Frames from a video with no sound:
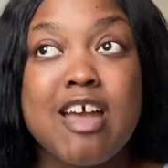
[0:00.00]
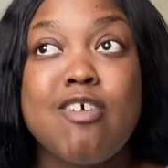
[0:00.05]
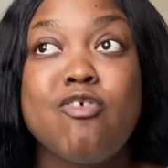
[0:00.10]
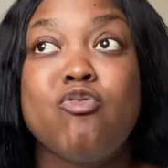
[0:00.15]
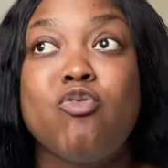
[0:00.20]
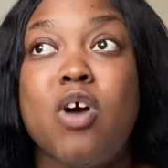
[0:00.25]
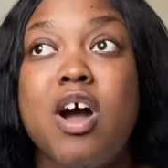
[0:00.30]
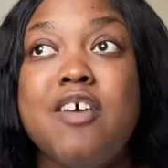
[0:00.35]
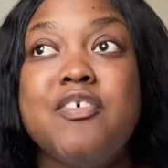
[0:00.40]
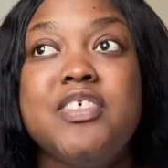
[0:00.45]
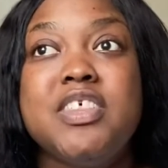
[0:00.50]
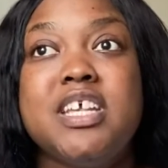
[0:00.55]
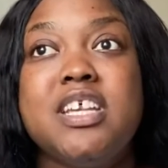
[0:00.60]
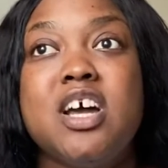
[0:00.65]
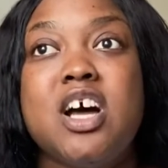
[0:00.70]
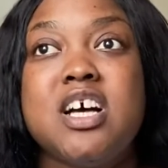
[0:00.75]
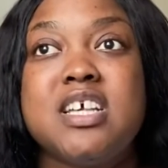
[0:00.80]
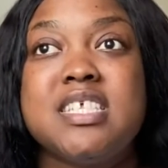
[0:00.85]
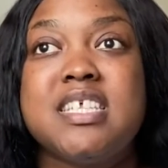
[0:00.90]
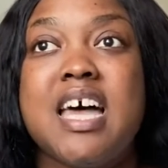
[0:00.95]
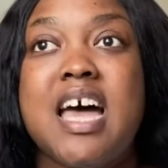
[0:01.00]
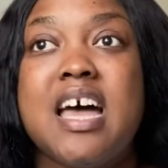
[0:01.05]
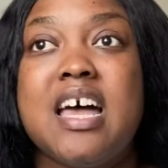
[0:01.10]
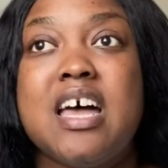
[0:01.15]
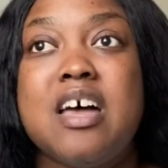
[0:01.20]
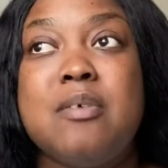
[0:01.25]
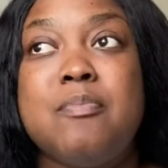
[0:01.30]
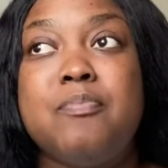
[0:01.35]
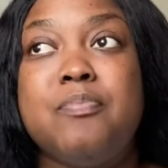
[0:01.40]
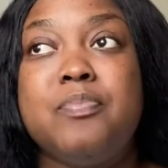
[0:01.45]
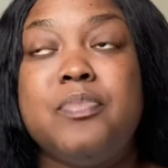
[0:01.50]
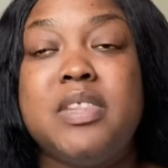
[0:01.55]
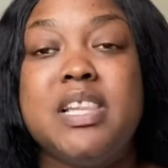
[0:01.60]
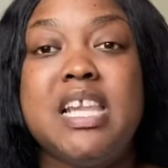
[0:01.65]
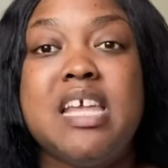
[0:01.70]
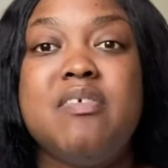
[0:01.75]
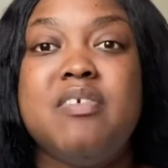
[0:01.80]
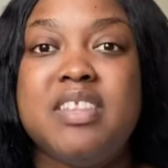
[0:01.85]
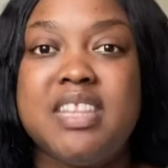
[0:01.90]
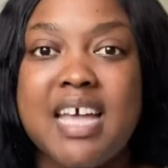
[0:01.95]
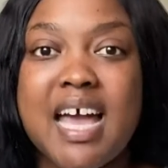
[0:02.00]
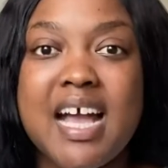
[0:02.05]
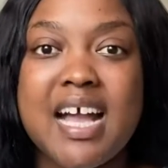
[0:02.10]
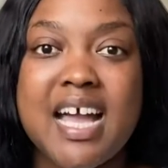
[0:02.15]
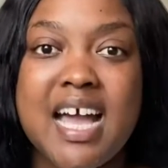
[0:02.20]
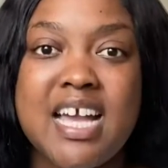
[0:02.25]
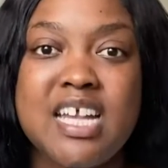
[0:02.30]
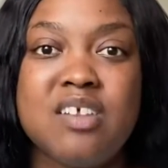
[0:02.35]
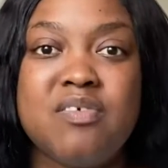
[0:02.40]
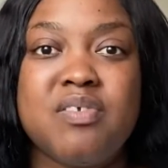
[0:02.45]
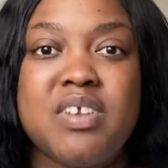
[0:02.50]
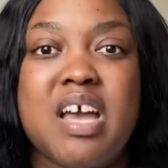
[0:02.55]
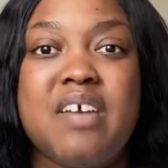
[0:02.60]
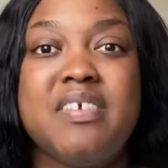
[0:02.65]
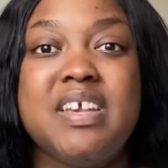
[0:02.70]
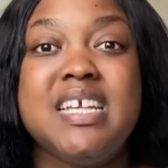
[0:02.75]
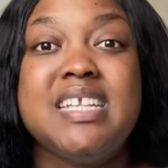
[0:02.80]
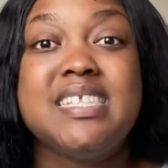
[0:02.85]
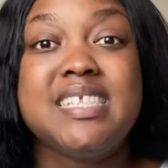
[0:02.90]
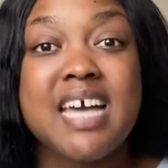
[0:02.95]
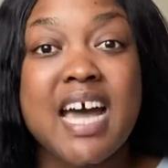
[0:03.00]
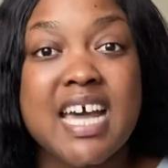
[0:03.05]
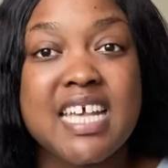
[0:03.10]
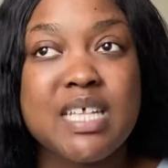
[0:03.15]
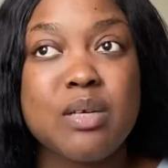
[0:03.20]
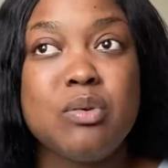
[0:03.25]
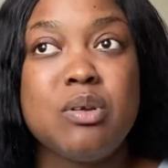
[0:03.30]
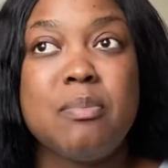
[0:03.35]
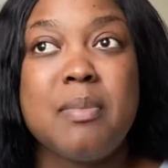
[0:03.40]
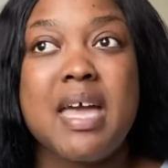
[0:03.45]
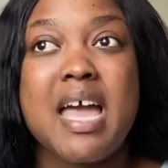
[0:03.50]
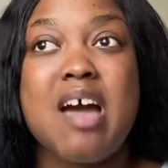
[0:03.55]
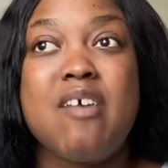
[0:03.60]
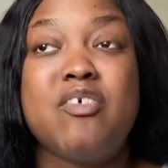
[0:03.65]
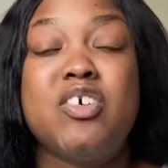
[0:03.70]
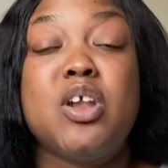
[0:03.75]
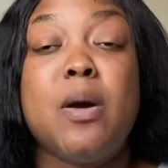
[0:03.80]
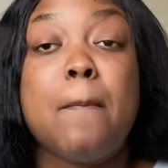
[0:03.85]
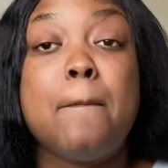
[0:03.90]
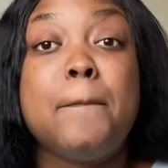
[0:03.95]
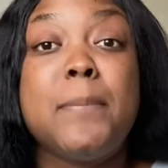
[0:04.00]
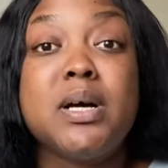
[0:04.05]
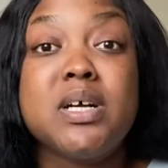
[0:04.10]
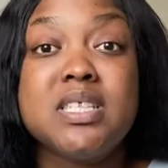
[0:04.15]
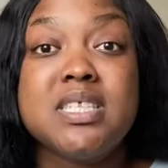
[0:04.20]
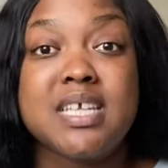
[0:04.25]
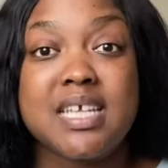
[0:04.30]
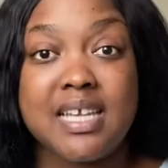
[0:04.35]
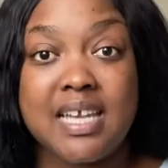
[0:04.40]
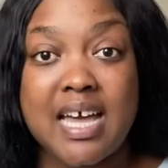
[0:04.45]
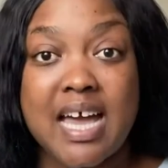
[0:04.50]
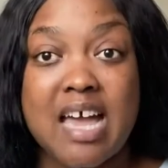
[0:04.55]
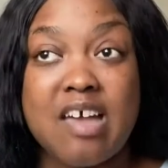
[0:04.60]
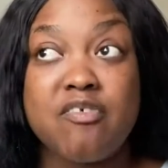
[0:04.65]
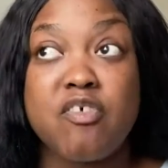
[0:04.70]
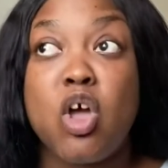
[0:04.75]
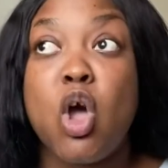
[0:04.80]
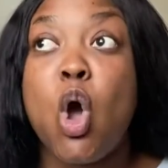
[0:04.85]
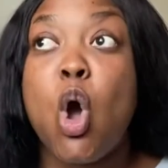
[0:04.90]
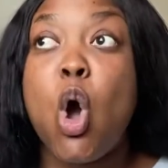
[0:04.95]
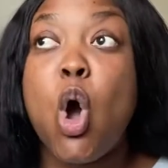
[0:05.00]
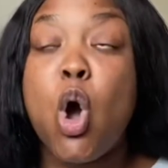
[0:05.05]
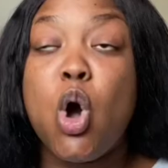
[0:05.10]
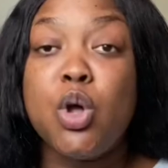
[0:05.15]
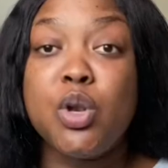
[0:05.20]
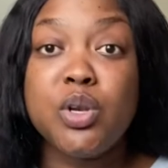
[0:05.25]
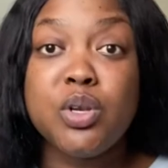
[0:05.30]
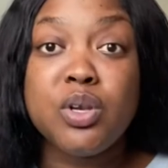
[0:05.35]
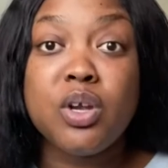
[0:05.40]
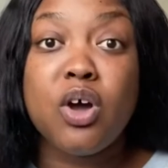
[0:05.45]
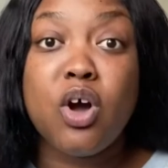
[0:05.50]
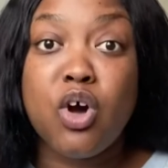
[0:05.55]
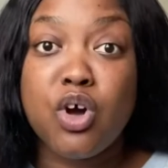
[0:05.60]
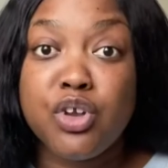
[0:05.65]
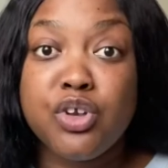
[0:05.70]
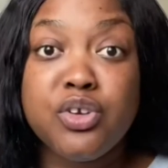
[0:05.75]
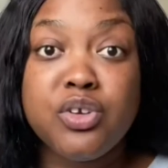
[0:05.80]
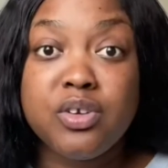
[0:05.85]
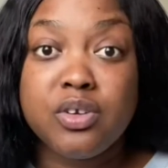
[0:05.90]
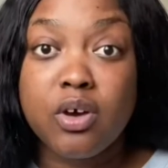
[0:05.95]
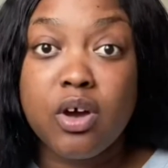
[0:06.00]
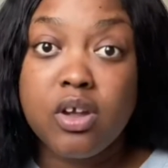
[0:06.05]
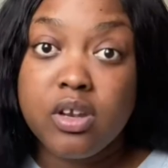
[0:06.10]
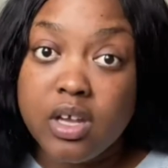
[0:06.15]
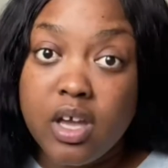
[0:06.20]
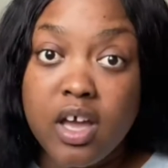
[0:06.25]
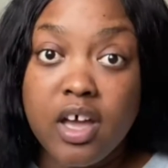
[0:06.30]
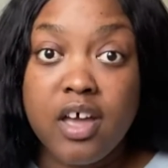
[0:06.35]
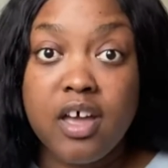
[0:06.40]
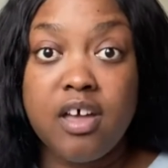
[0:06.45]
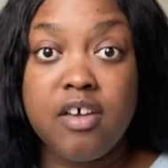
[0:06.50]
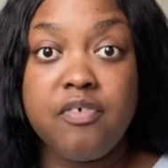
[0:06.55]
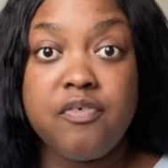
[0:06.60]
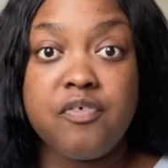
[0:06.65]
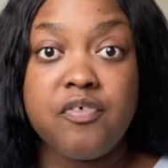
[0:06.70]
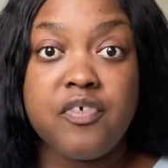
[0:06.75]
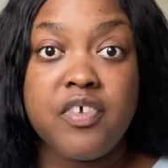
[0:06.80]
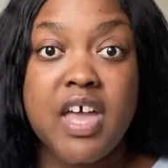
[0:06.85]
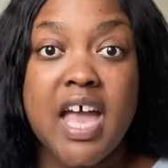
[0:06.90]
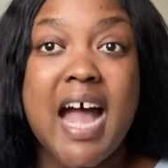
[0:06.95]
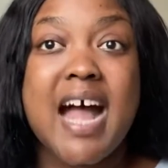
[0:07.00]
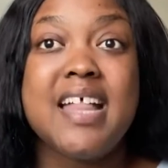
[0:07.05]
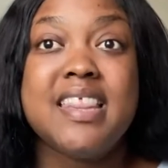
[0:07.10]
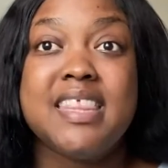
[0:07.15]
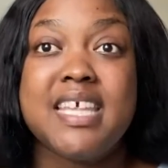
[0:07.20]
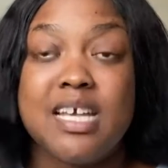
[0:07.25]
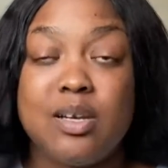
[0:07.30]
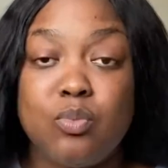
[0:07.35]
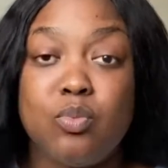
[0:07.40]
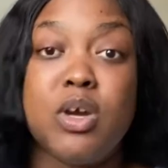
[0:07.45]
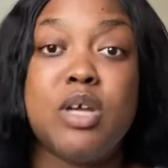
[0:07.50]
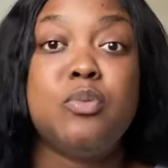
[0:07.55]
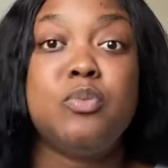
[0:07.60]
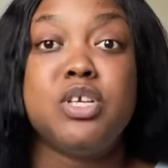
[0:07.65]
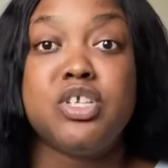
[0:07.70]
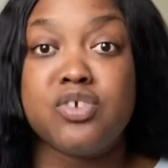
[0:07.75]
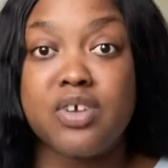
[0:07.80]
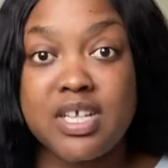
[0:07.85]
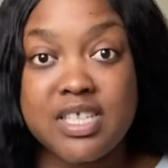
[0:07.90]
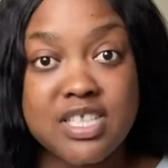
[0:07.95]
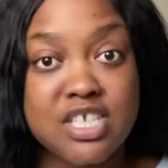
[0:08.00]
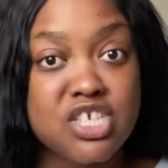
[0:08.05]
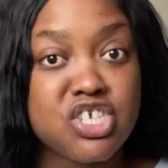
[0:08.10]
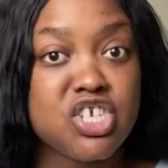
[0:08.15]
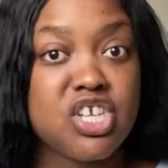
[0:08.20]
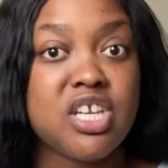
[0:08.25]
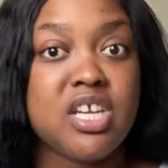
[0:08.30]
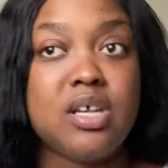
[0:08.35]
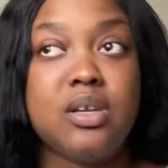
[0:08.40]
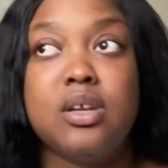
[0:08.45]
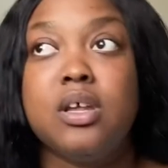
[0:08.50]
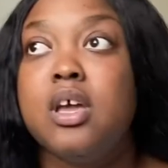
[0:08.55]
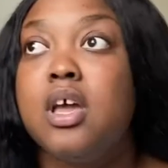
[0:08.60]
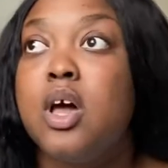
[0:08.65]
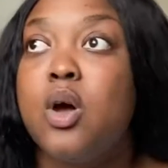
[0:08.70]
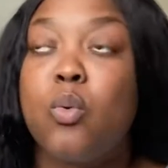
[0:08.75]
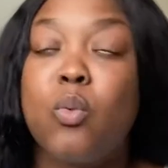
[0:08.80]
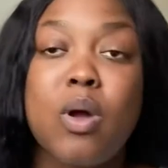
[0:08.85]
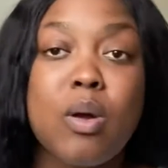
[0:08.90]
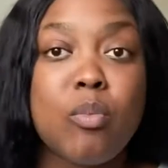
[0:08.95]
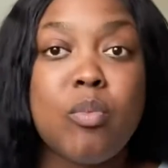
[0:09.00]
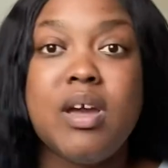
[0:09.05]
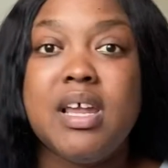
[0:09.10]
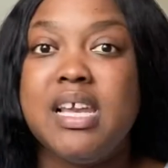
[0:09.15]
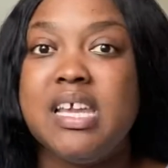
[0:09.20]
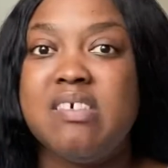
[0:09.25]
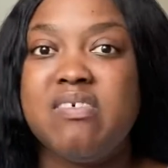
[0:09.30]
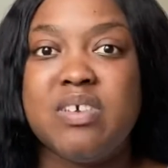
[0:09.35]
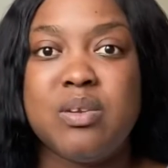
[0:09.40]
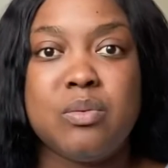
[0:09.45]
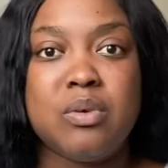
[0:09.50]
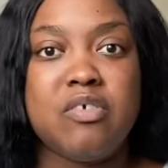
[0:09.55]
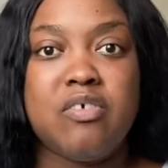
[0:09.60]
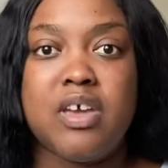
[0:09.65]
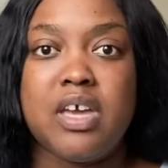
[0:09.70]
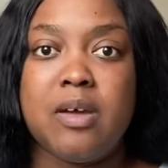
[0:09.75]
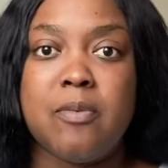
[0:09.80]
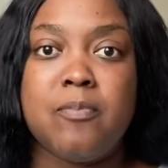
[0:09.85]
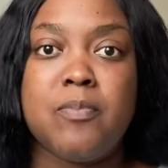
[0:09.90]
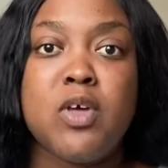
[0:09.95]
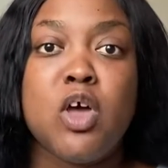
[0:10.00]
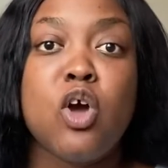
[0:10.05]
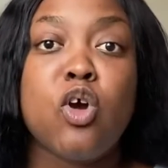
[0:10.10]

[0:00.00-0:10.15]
Rather than us living that kind of life, he died that we may have an abundant life on earth, and then when we transition and when we're living with him.